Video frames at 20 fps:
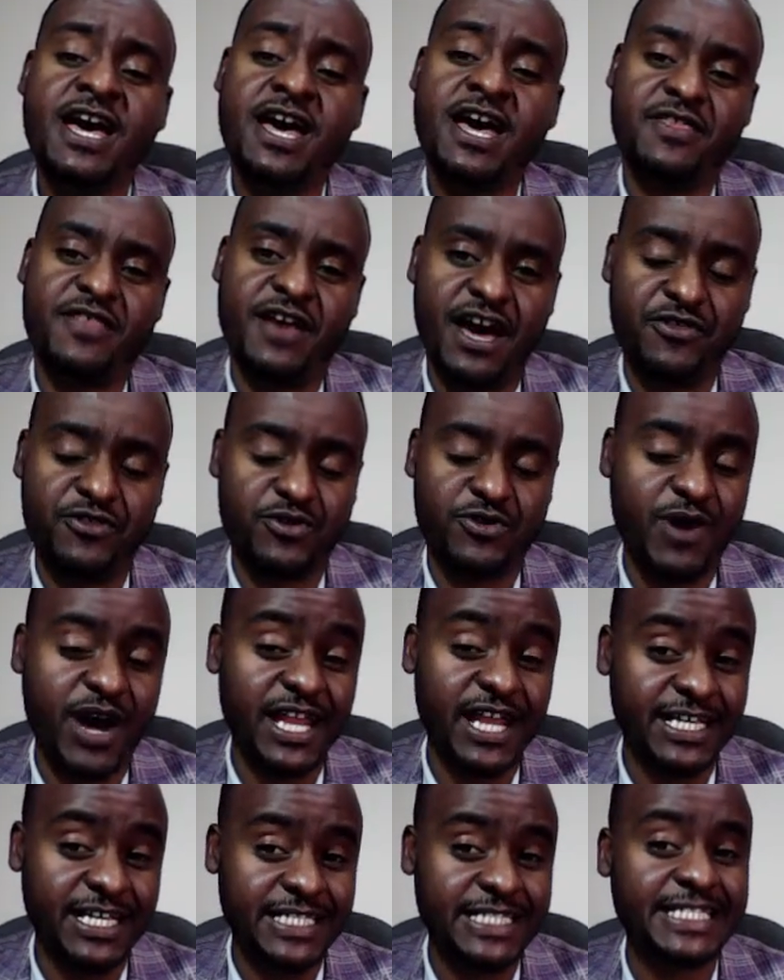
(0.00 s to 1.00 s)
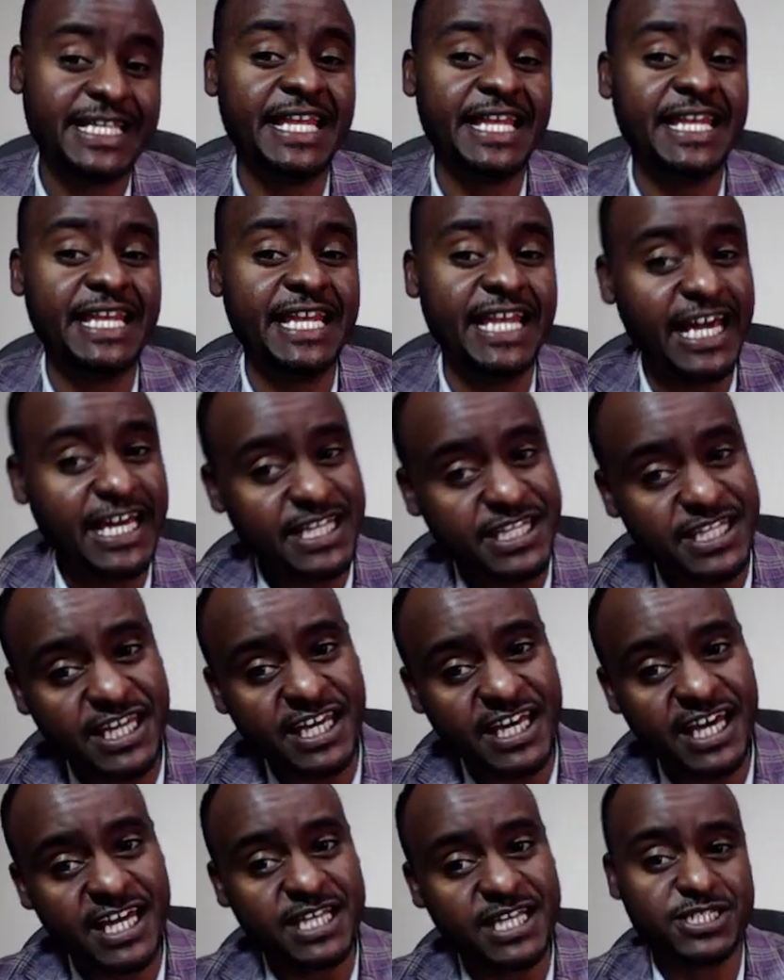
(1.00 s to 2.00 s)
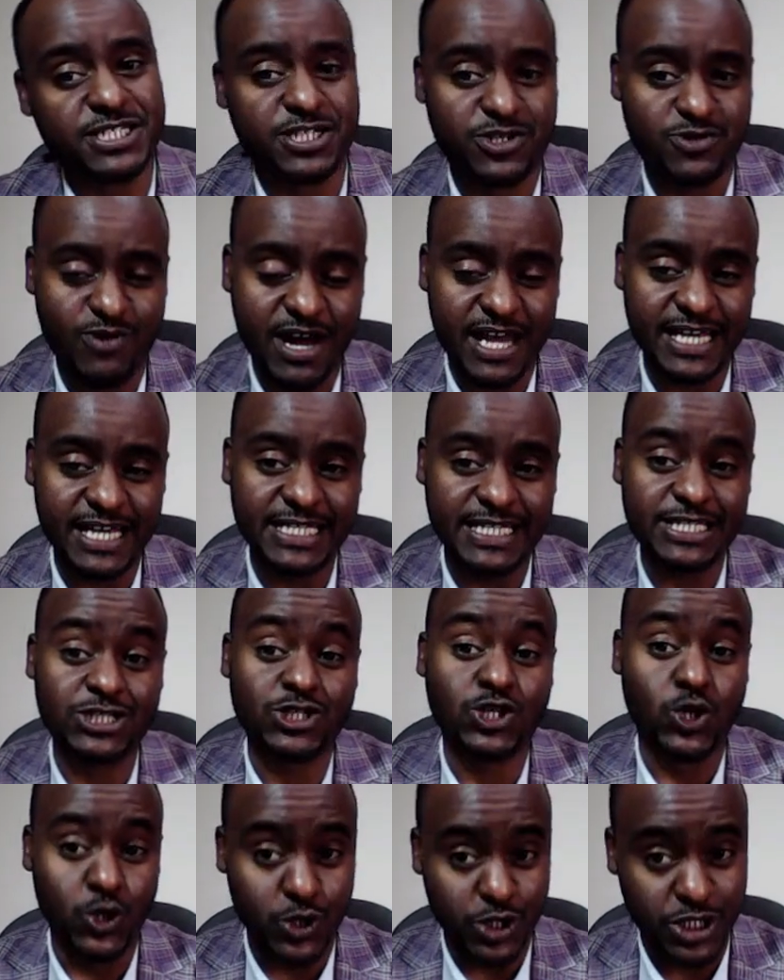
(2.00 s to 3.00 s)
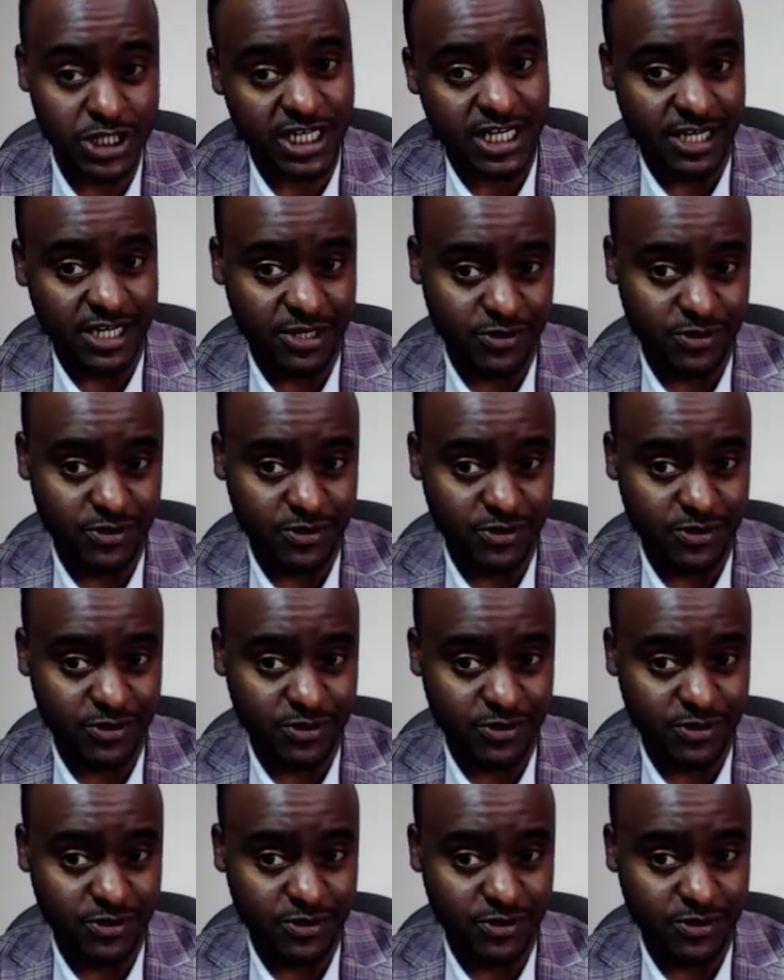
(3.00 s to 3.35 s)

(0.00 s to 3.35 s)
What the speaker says: The other one is selecting, and the third one is sorting.